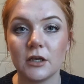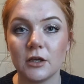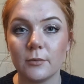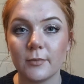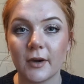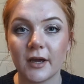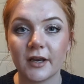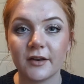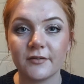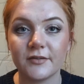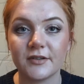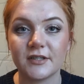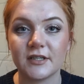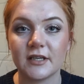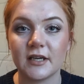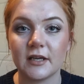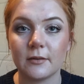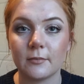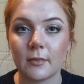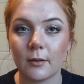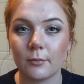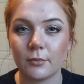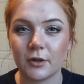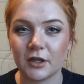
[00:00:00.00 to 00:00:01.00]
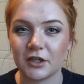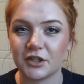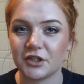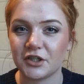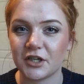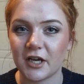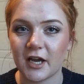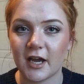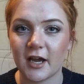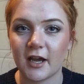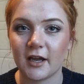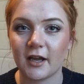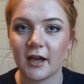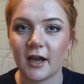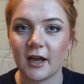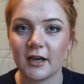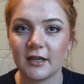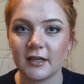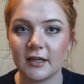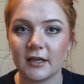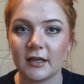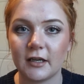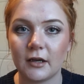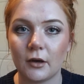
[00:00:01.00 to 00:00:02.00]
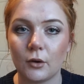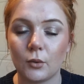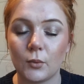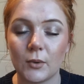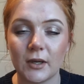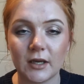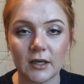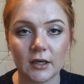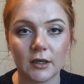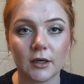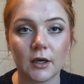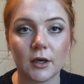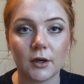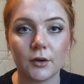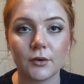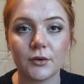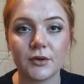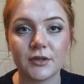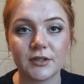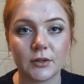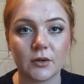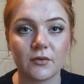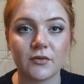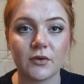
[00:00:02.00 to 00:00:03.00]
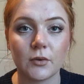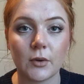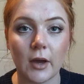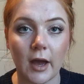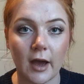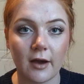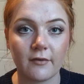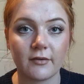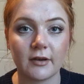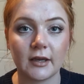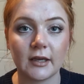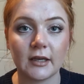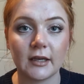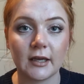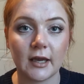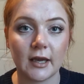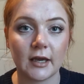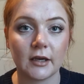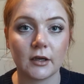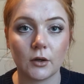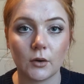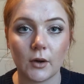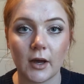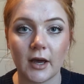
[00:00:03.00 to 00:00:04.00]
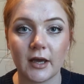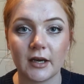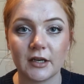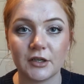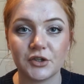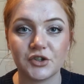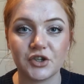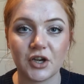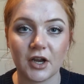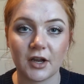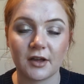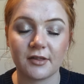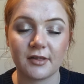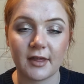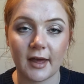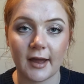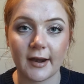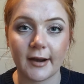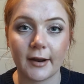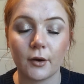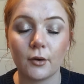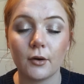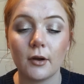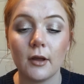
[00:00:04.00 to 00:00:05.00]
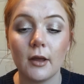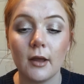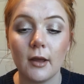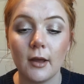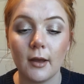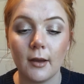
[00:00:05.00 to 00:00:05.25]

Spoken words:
You might have seen my blush tag. I did it a week ago, so if you haven't yet, go ahead and check that out.